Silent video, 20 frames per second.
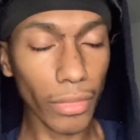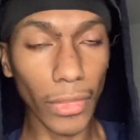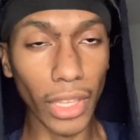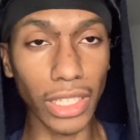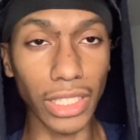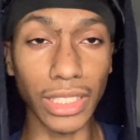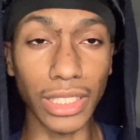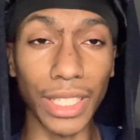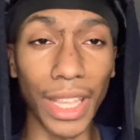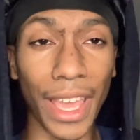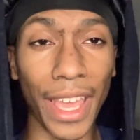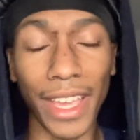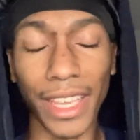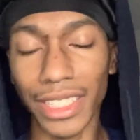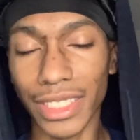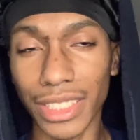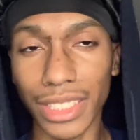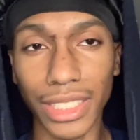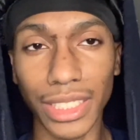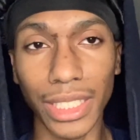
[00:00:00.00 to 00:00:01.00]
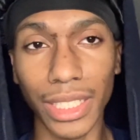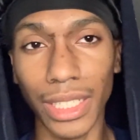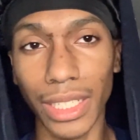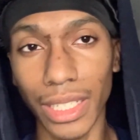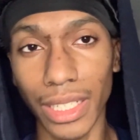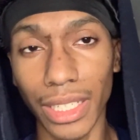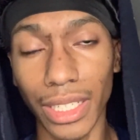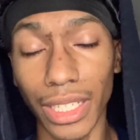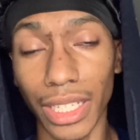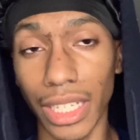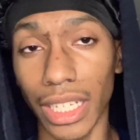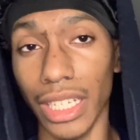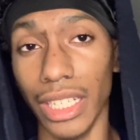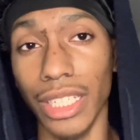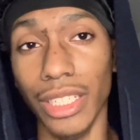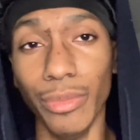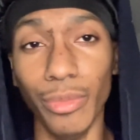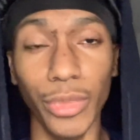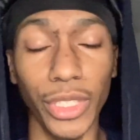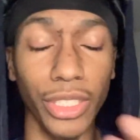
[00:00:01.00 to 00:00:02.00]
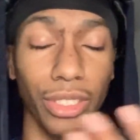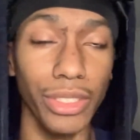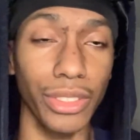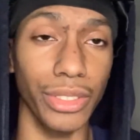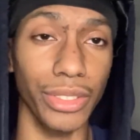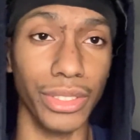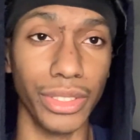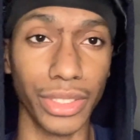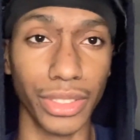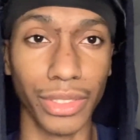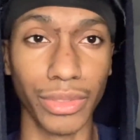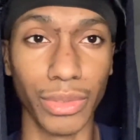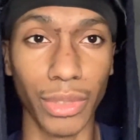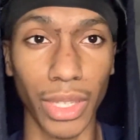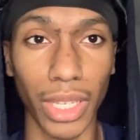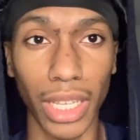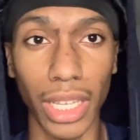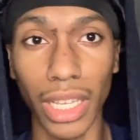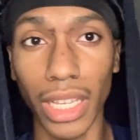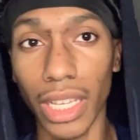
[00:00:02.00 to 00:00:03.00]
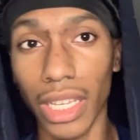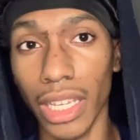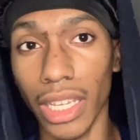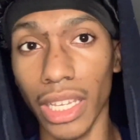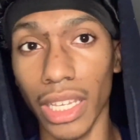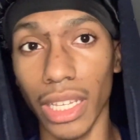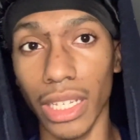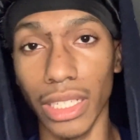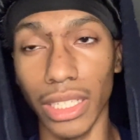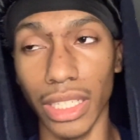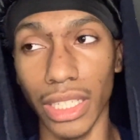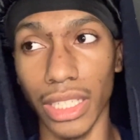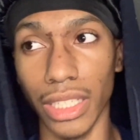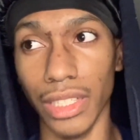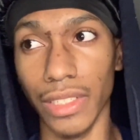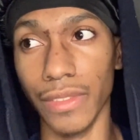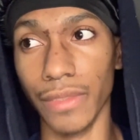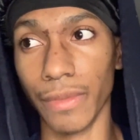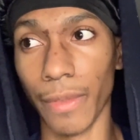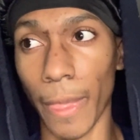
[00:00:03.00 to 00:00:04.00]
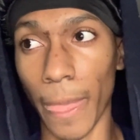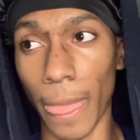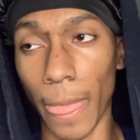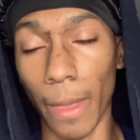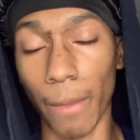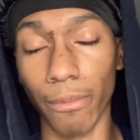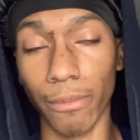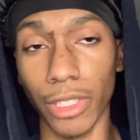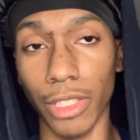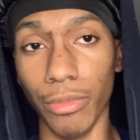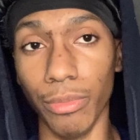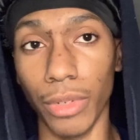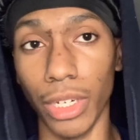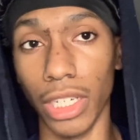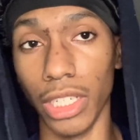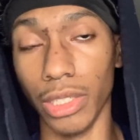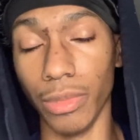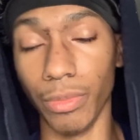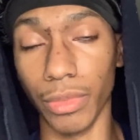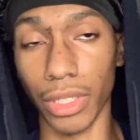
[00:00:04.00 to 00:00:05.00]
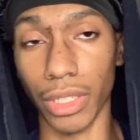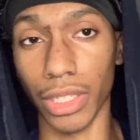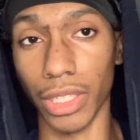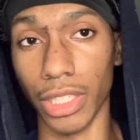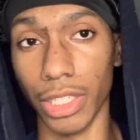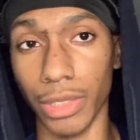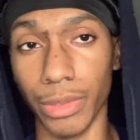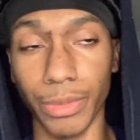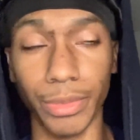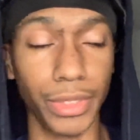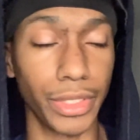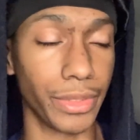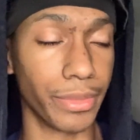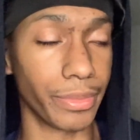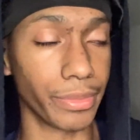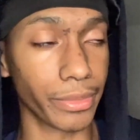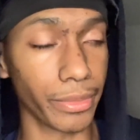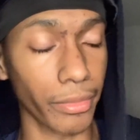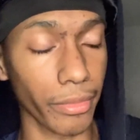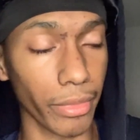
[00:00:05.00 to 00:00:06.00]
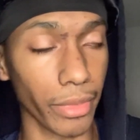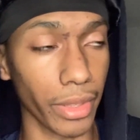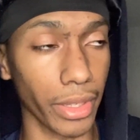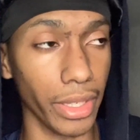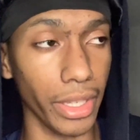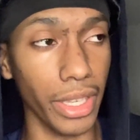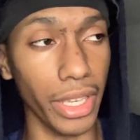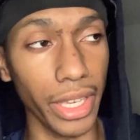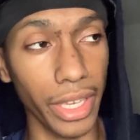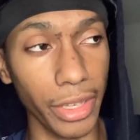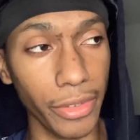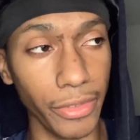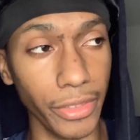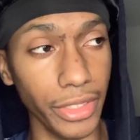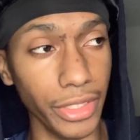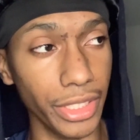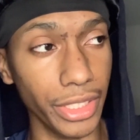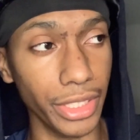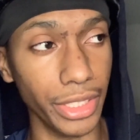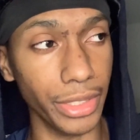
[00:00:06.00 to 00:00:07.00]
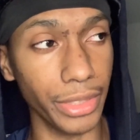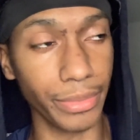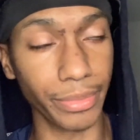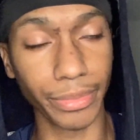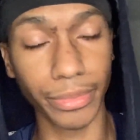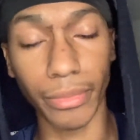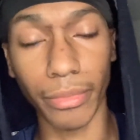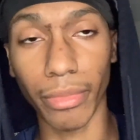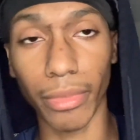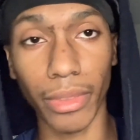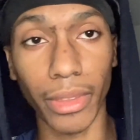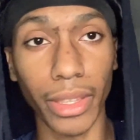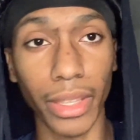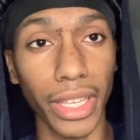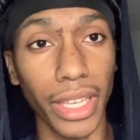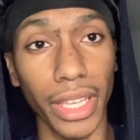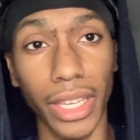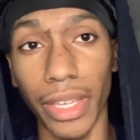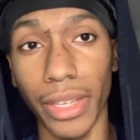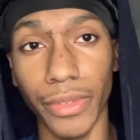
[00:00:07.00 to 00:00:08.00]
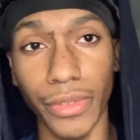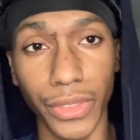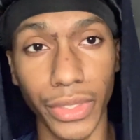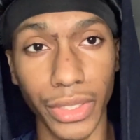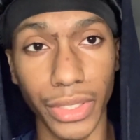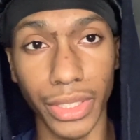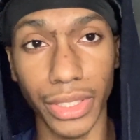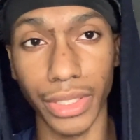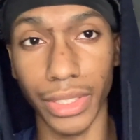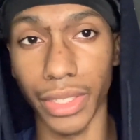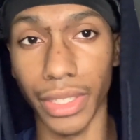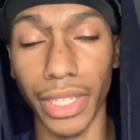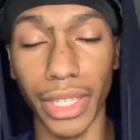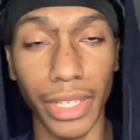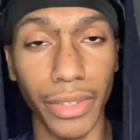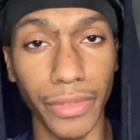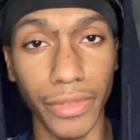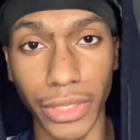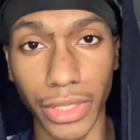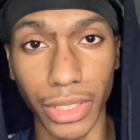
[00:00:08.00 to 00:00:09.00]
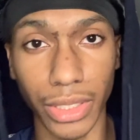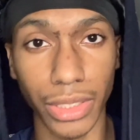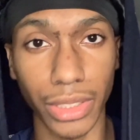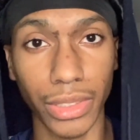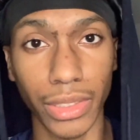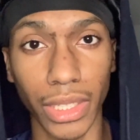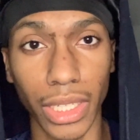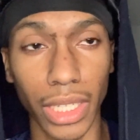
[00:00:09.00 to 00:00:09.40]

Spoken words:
stacks and it builds, and then the burden becomes heavier, heavier, and heavier